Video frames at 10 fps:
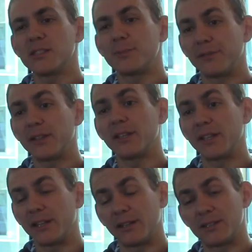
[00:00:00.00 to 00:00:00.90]
is
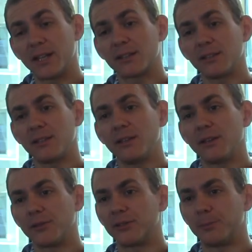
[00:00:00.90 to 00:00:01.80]
prevented exactly
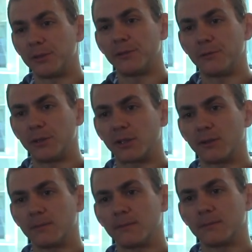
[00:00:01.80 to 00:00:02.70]
through the proof of work
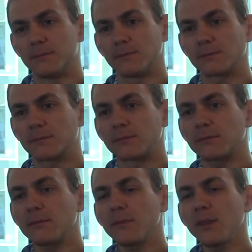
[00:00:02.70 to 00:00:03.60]

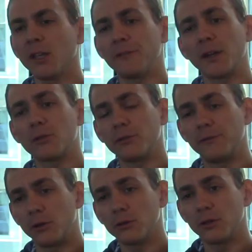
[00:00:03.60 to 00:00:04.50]
if I could
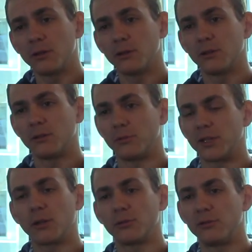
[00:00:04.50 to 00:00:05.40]
vote
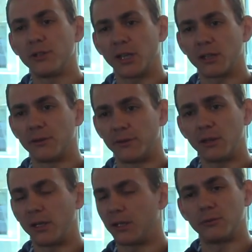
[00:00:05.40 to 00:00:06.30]
without doing any
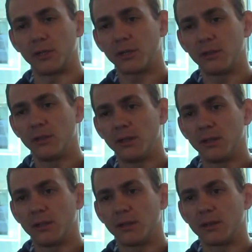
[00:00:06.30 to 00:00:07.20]
work, any work,
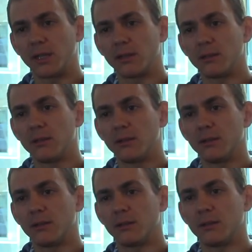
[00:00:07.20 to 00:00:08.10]
then
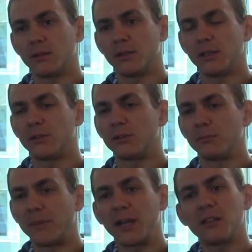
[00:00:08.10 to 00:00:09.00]
uh, it
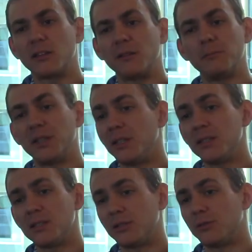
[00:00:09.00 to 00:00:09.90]
might be
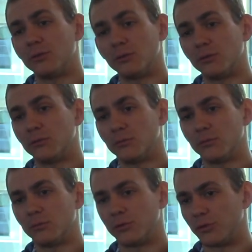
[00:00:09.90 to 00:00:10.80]
easy to
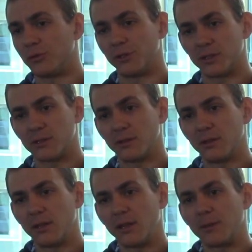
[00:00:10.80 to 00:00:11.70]
to do this.
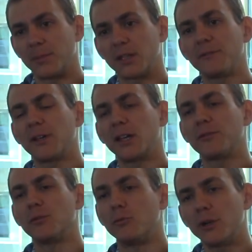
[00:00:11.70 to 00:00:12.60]
But if I
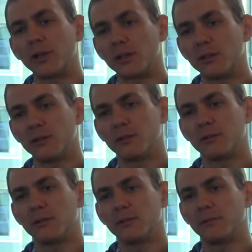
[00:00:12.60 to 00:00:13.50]
have to work
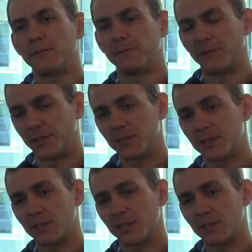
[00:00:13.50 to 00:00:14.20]
first